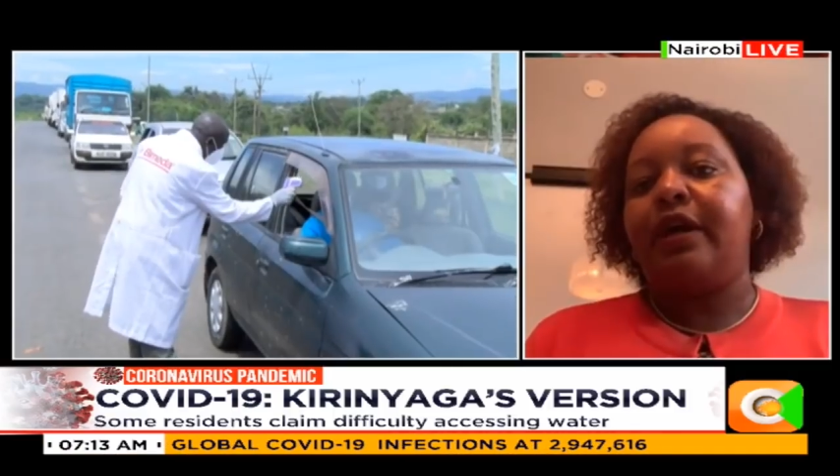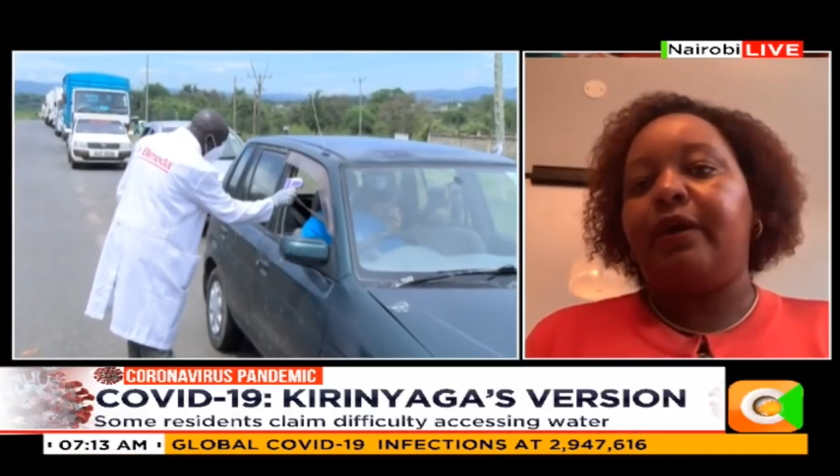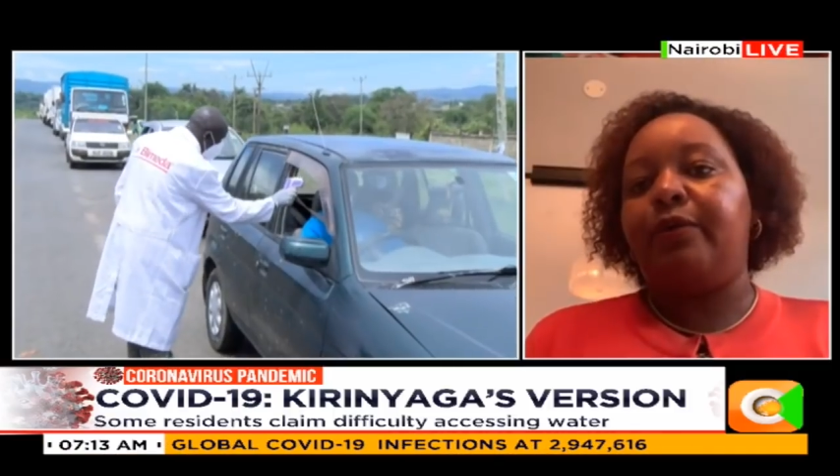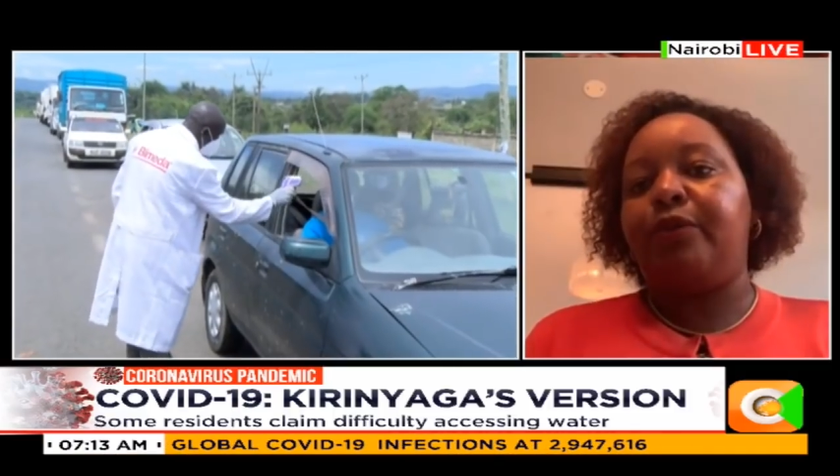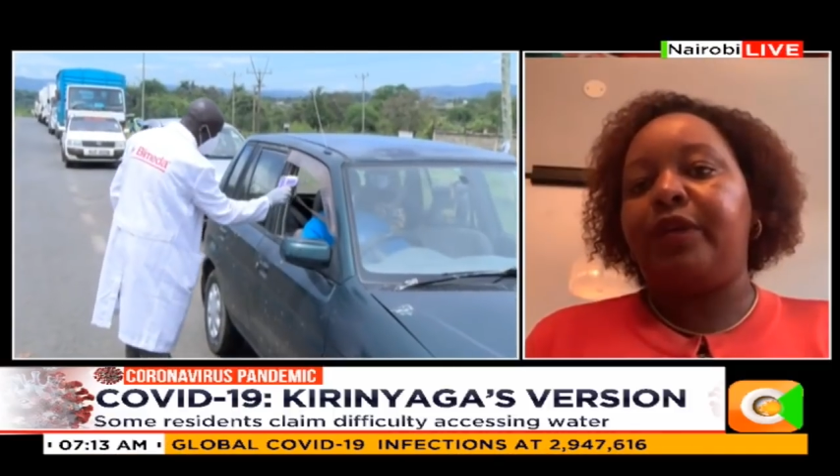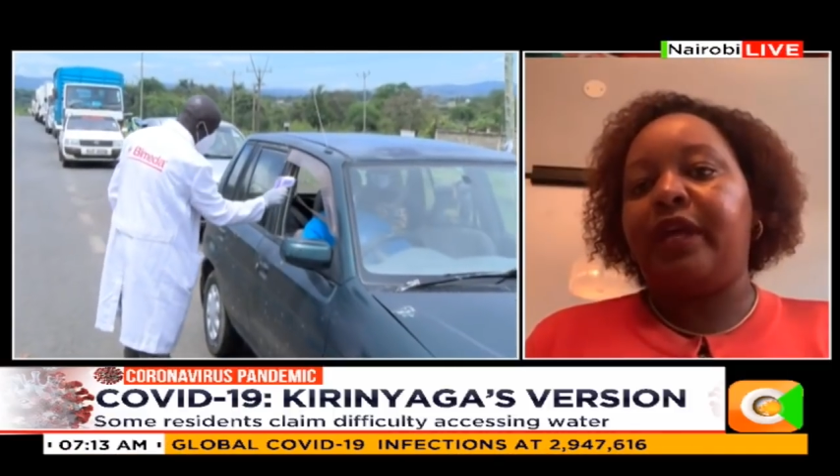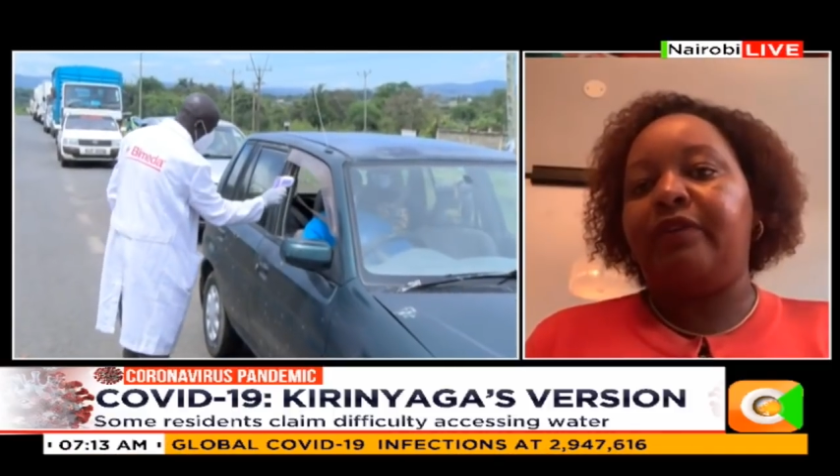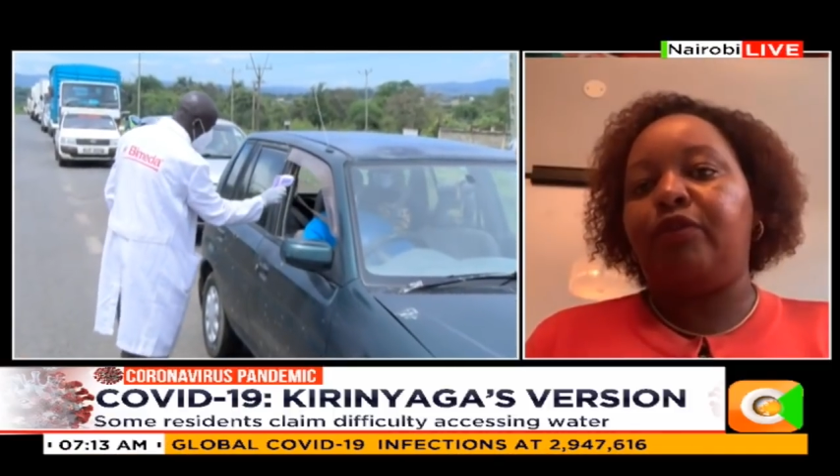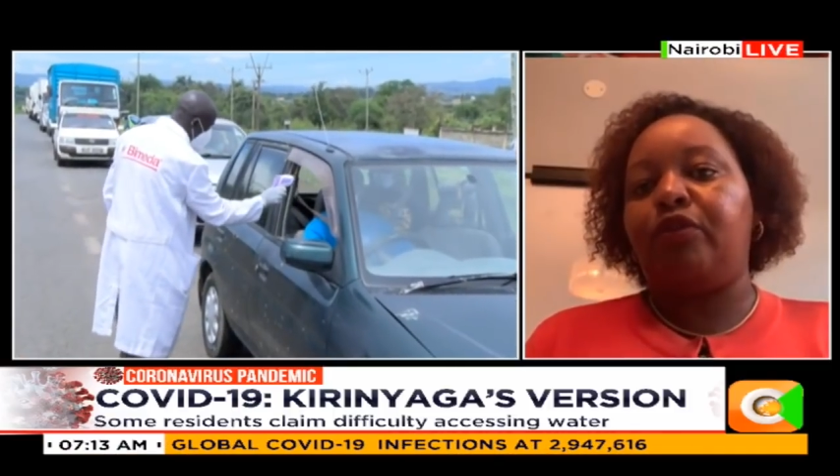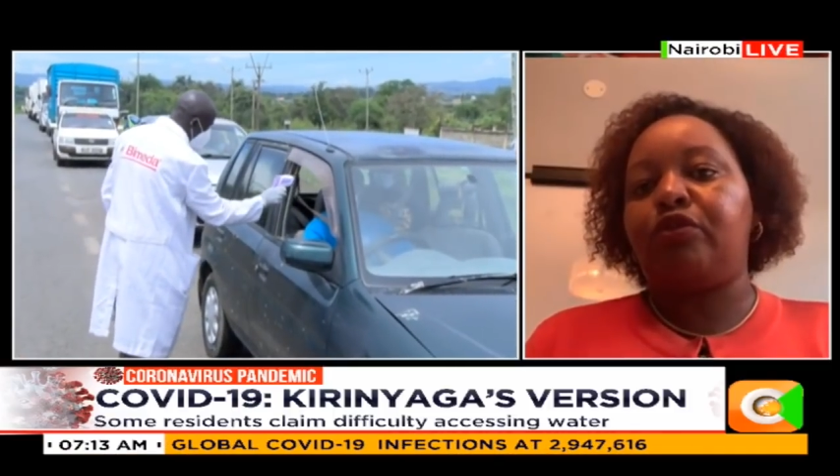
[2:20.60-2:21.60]
Uh, we
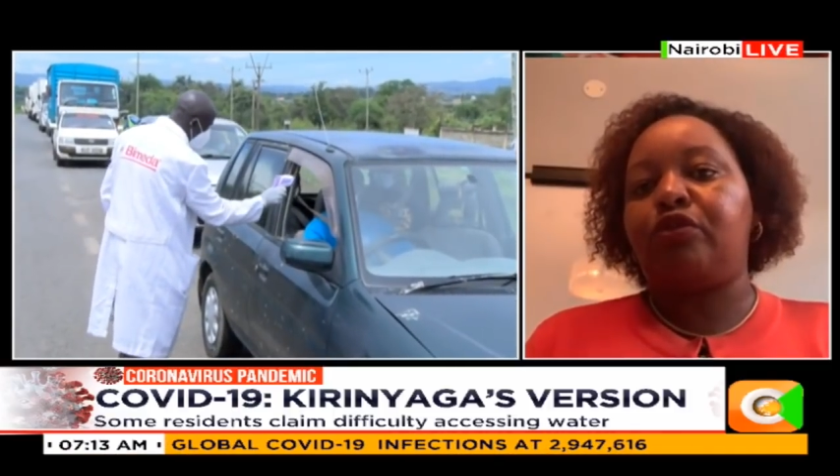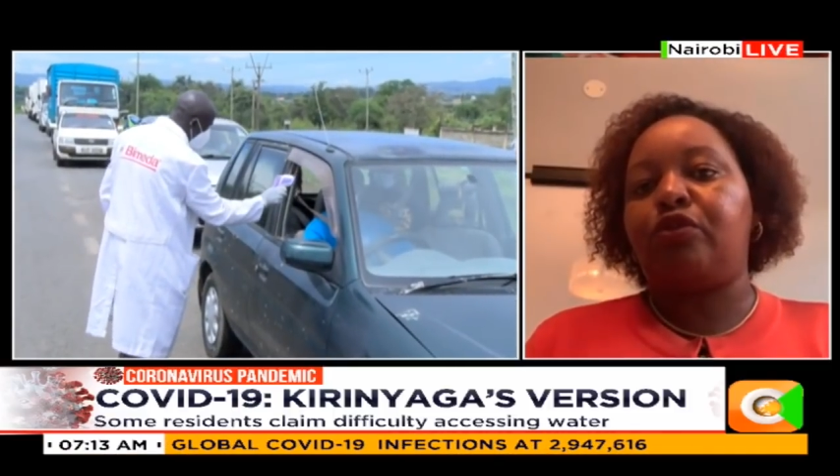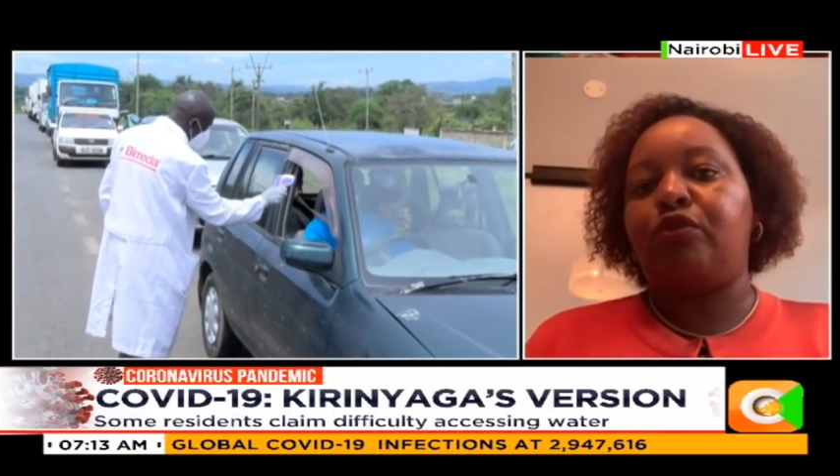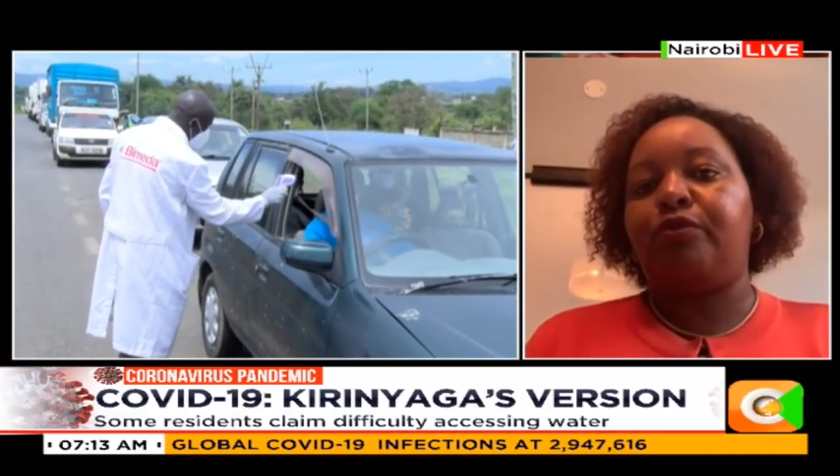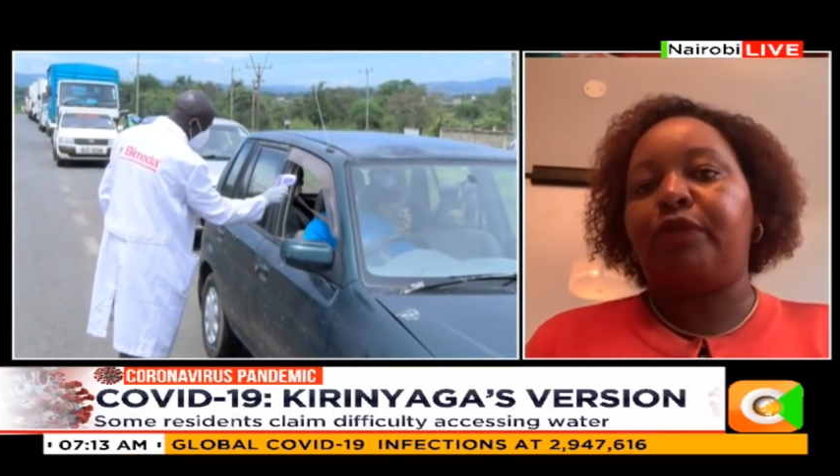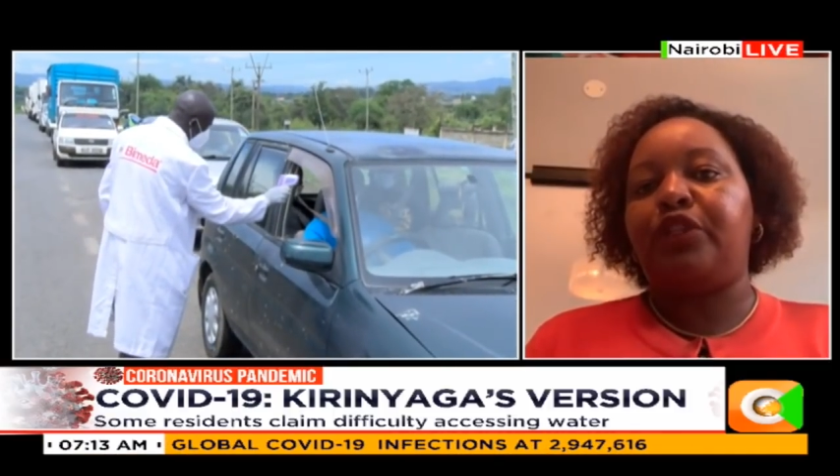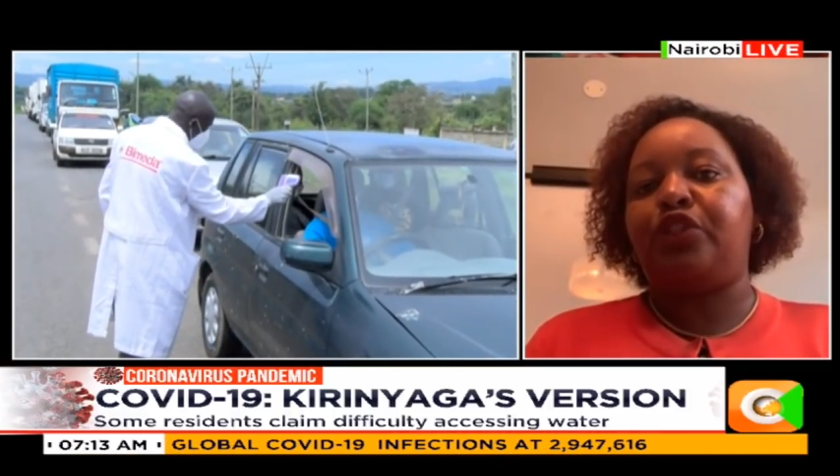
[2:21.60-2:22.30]
have also made